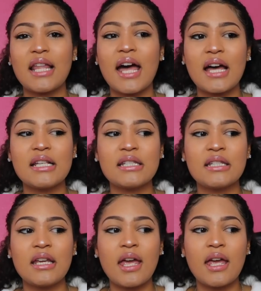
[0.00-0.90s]
class
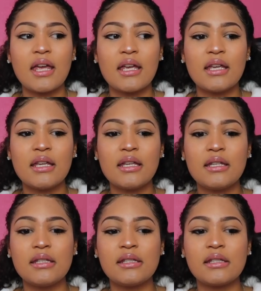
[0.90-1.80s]

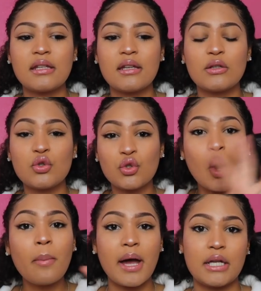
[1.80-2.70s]
is
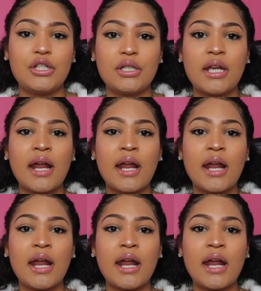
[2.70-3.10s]
so much.